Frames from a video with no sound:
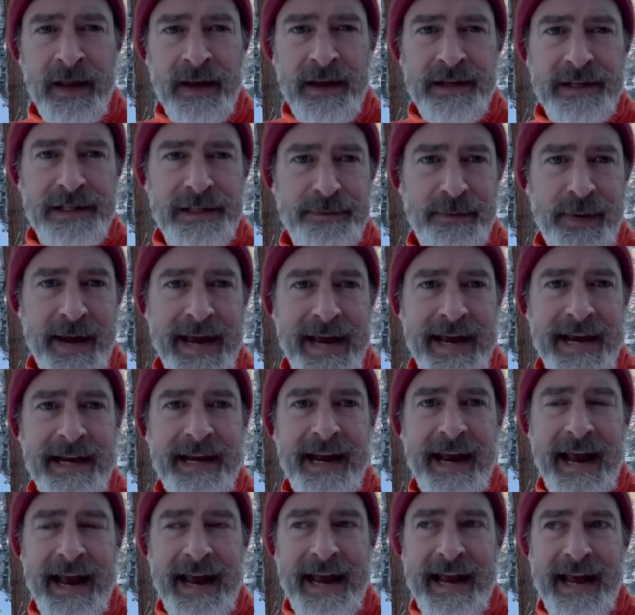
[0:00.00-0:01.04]

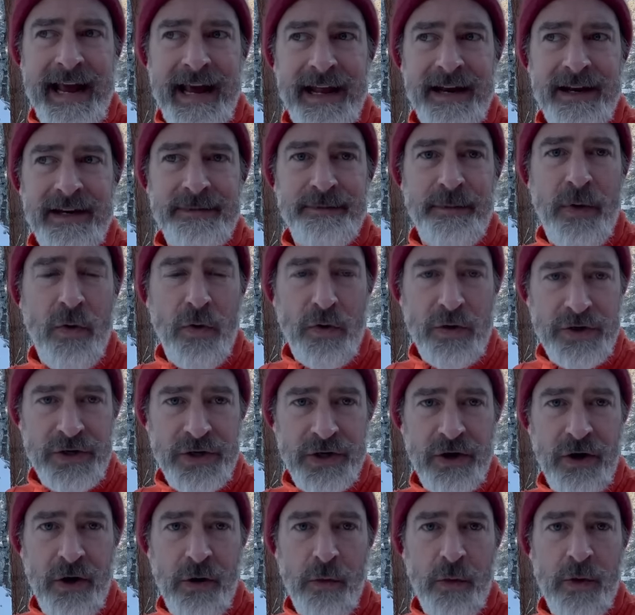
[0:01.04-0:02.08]
Spain and
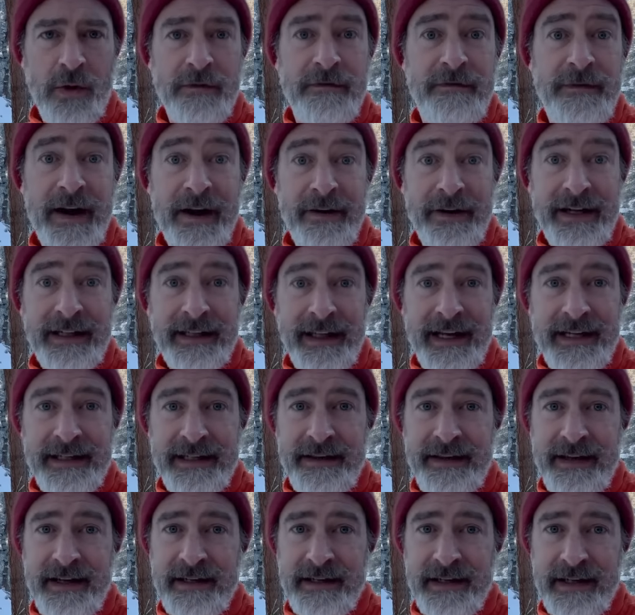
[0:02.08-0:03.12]
Portugal were very late
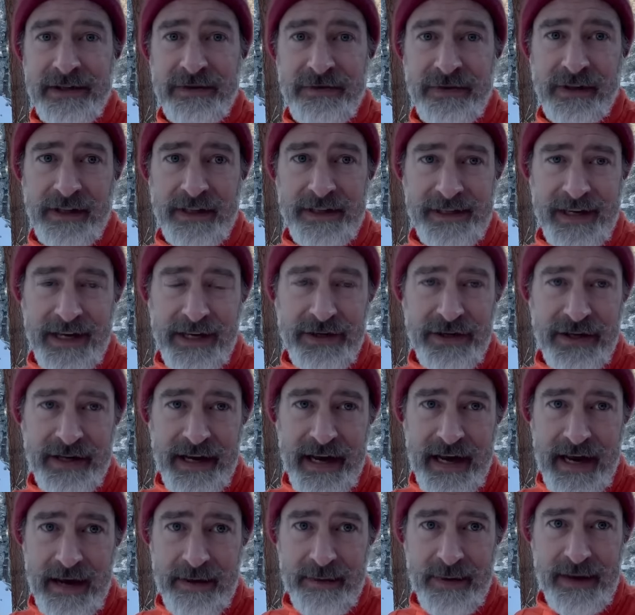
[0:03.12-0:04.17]
to the industrialization
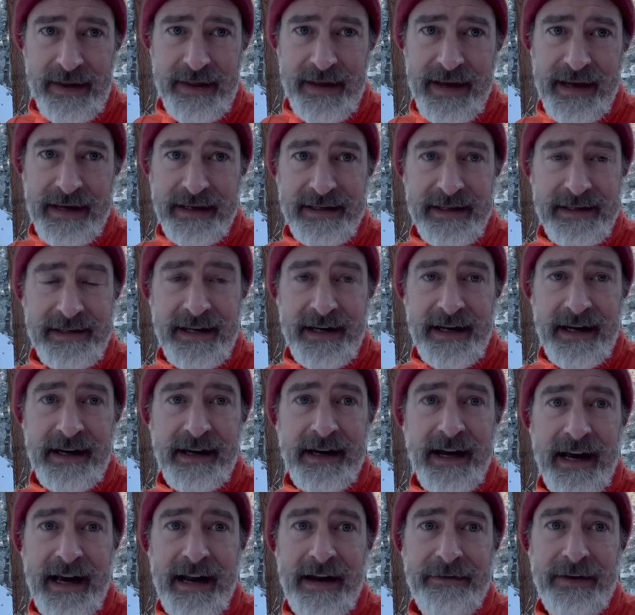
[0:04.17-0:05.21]
game. They existed in
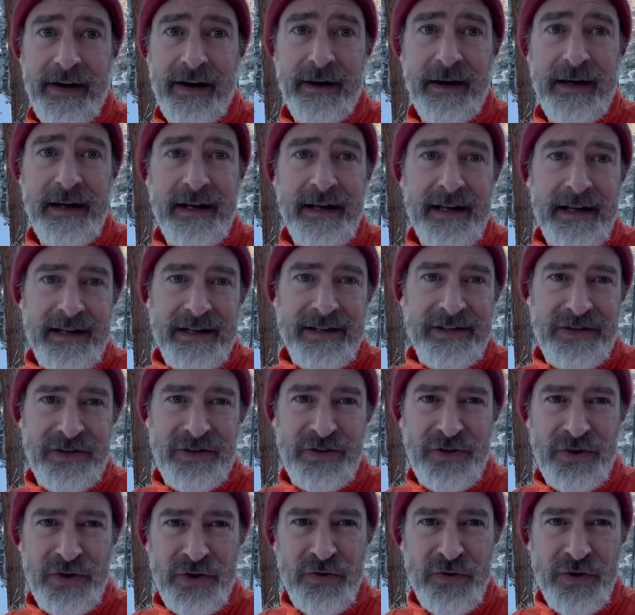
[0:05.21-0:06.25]
kind of a
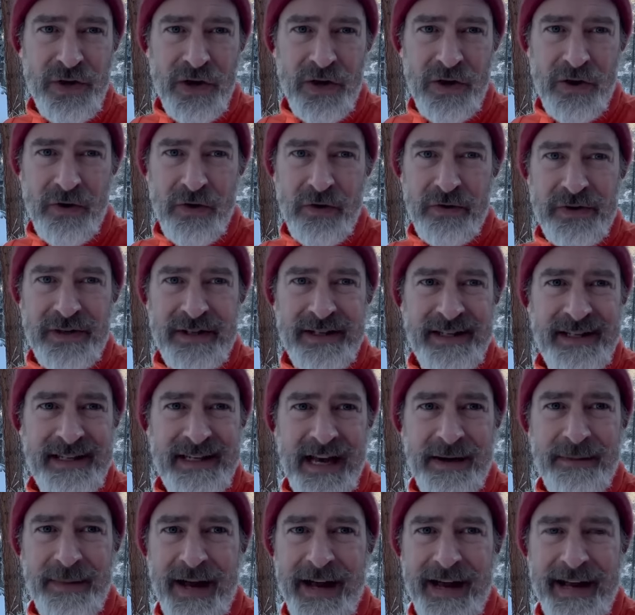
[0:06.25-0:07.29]
pseudo
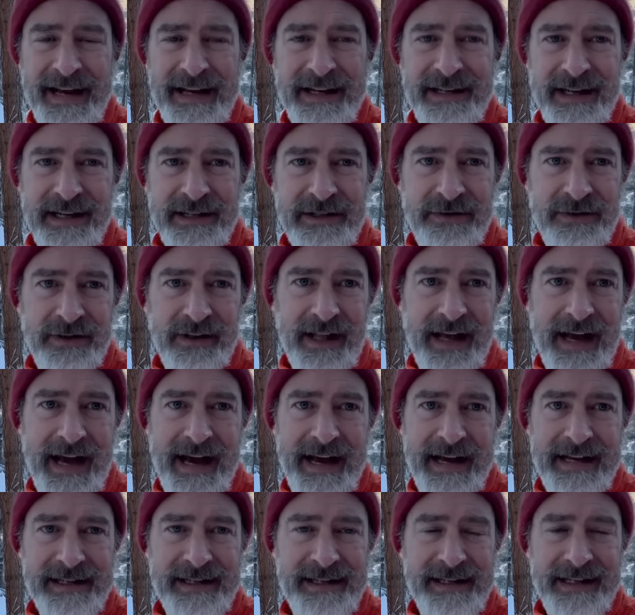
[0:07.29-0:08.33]

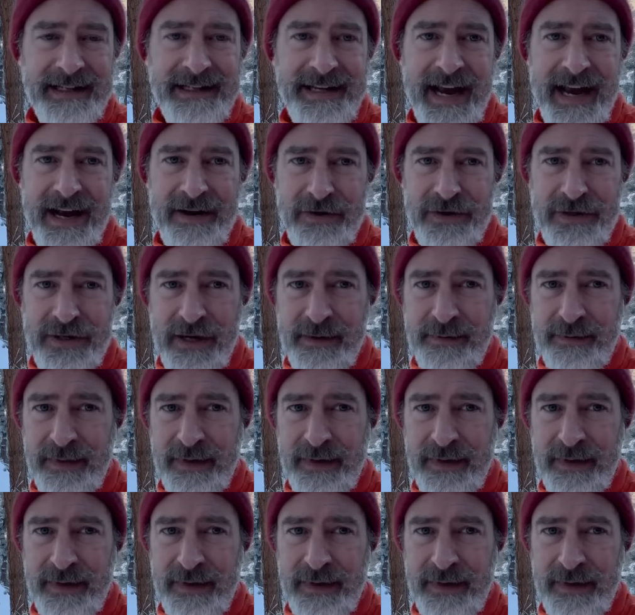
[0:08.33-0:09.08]
semi-industrialized dictatorship